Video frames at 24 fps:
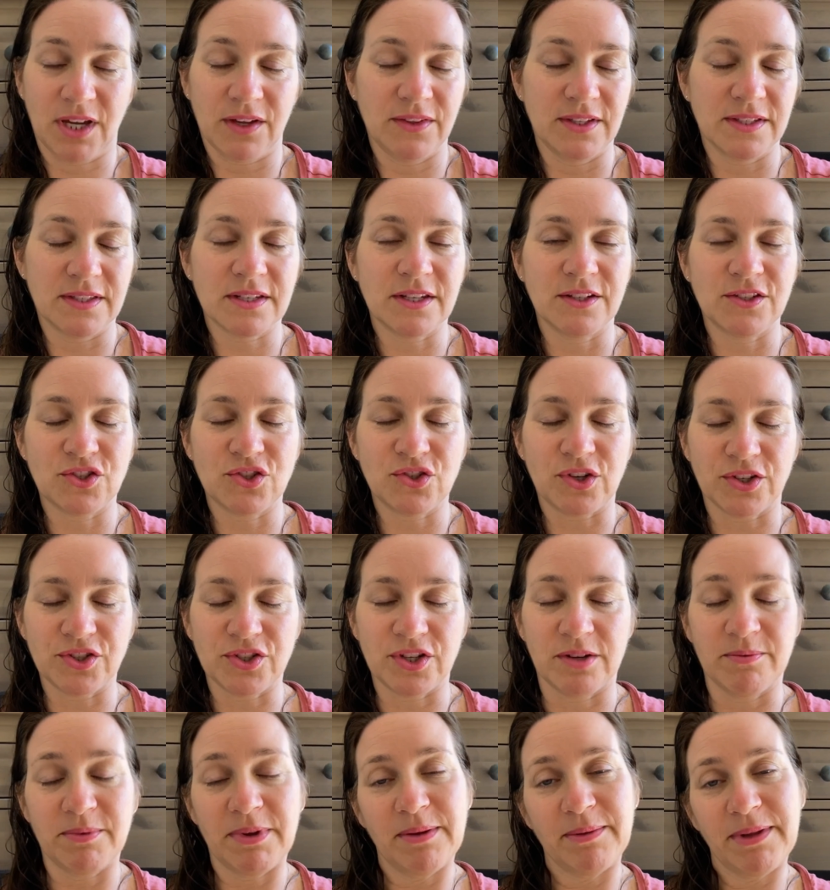
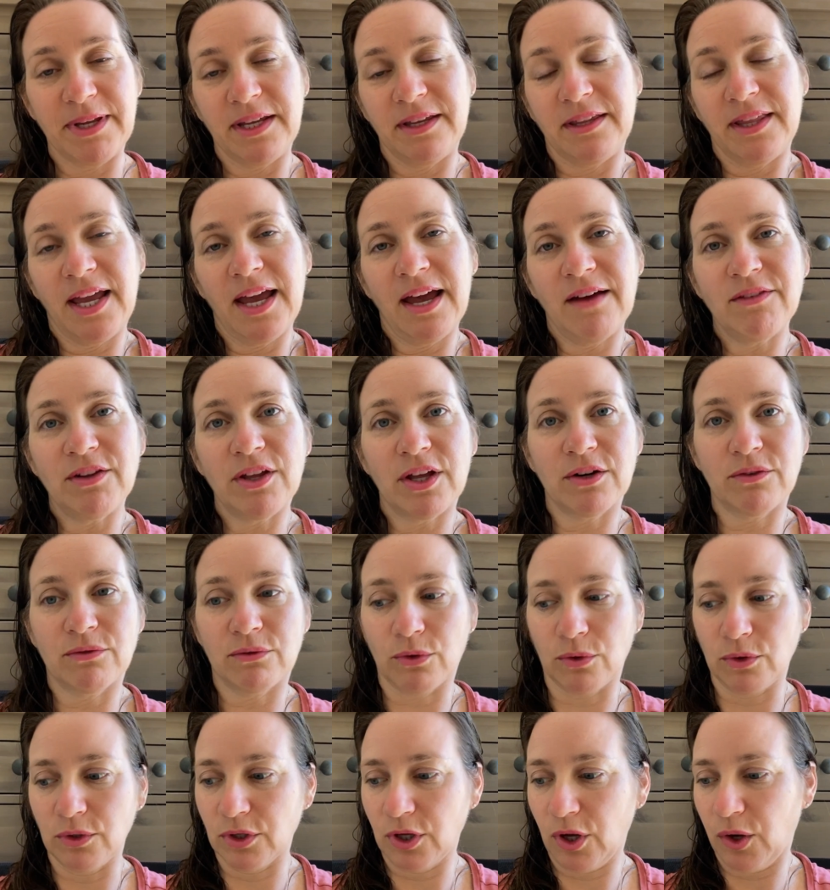construction. But I'm like, they have a lot of
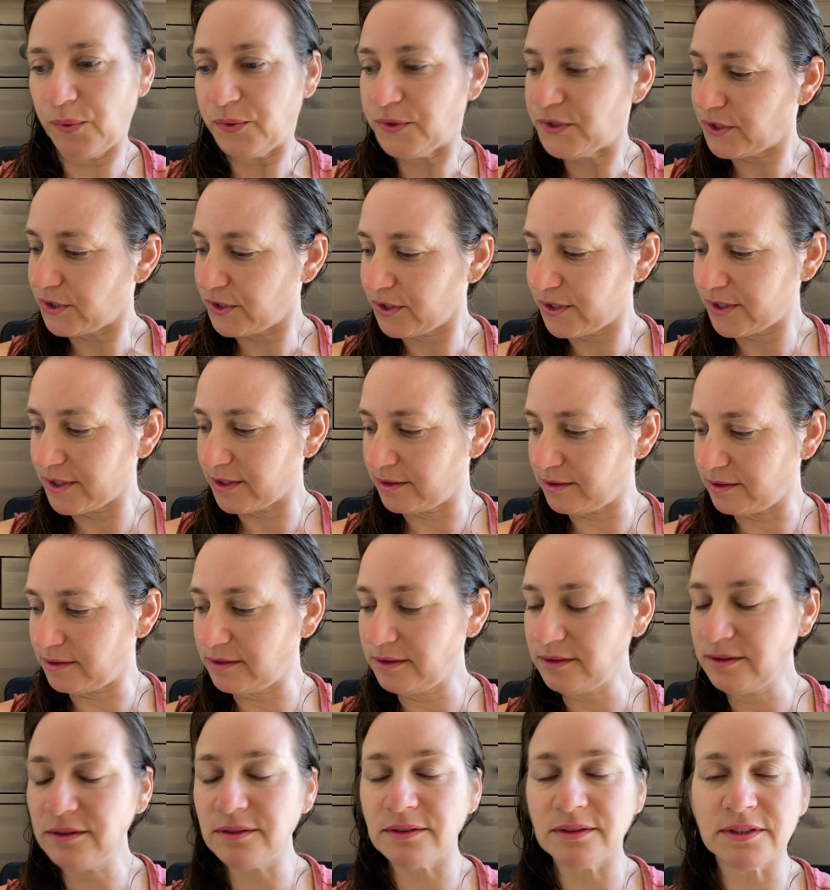roller coasters,
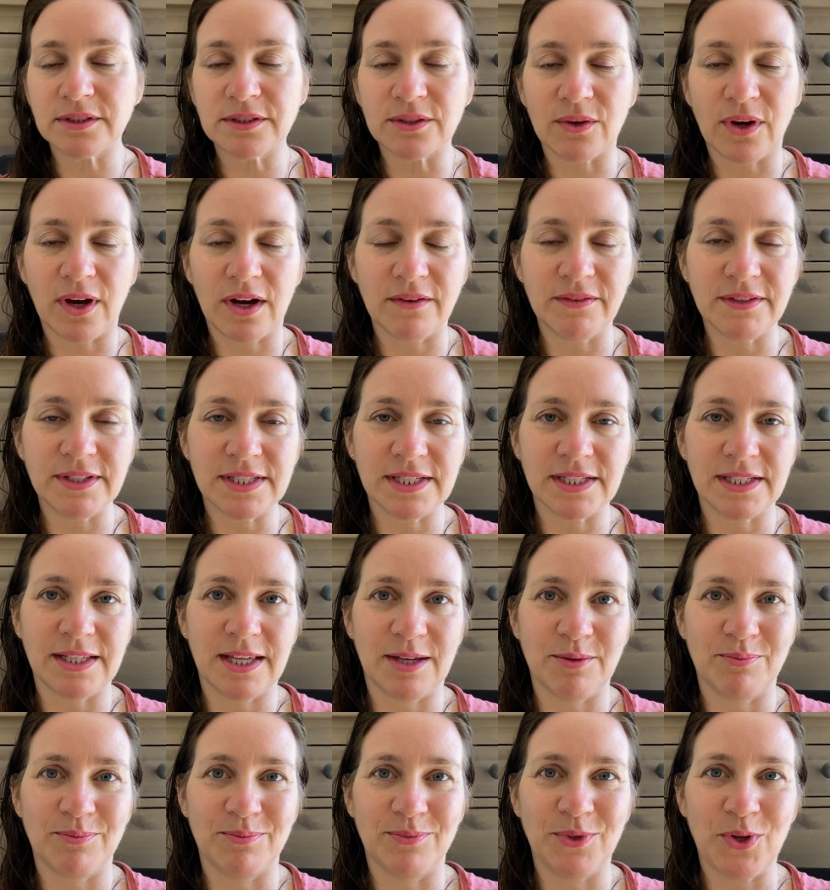so obviously they
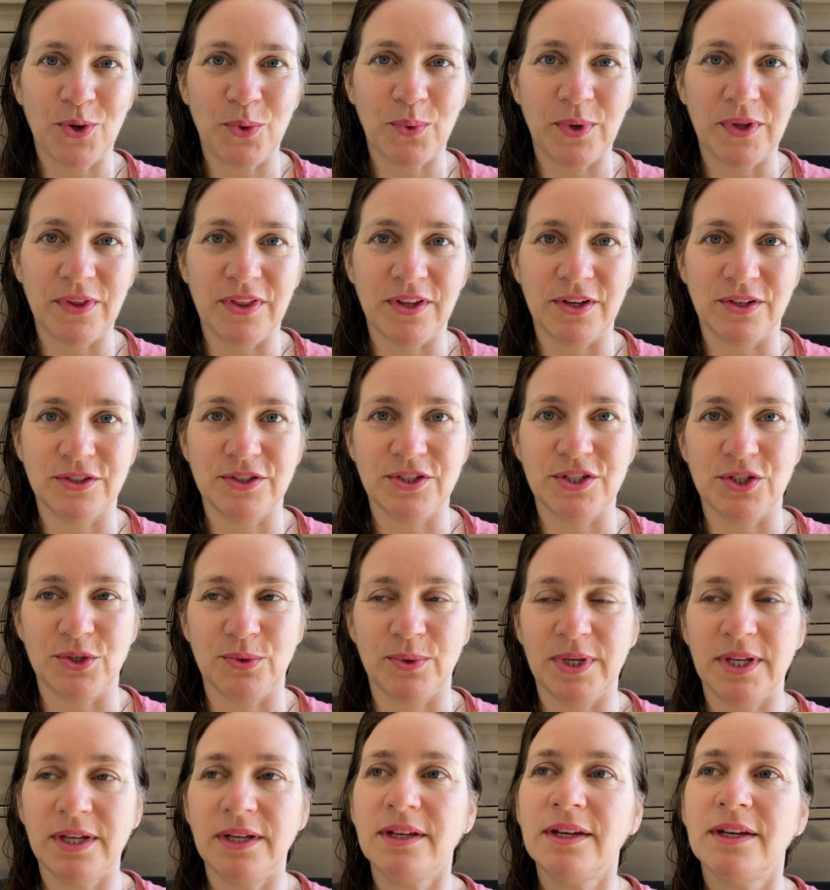know what they're
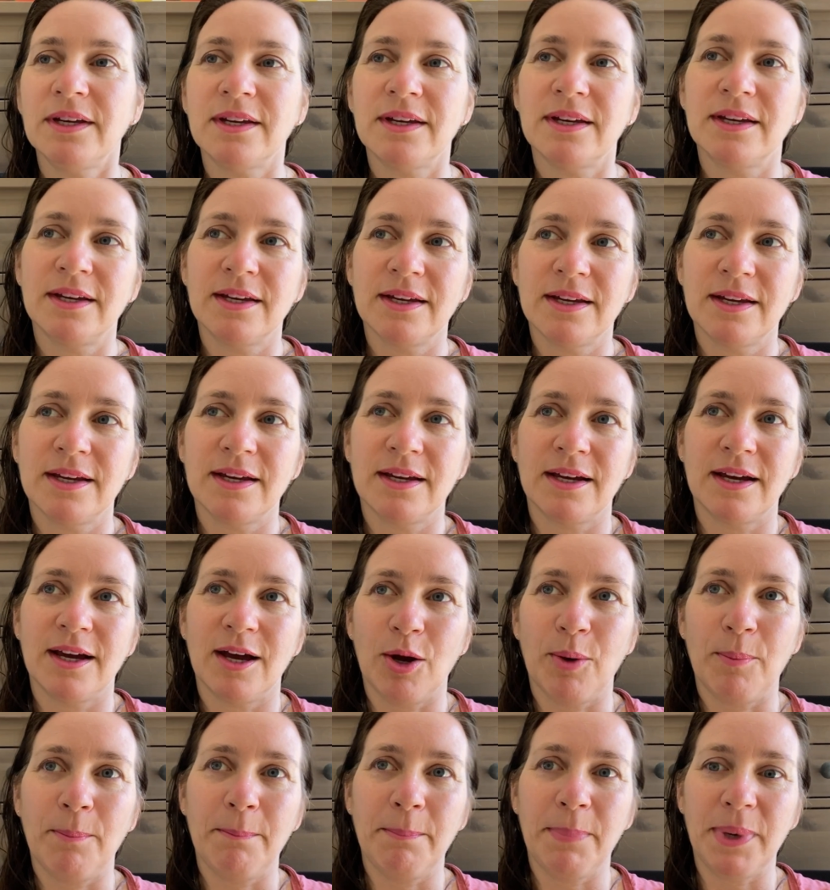doing,
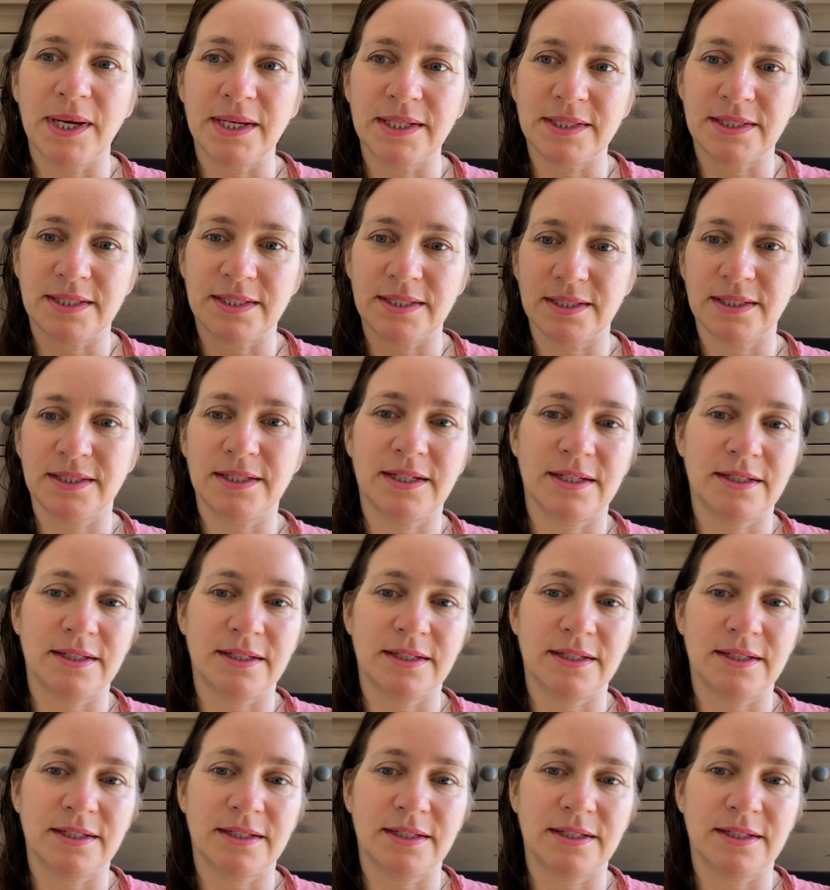but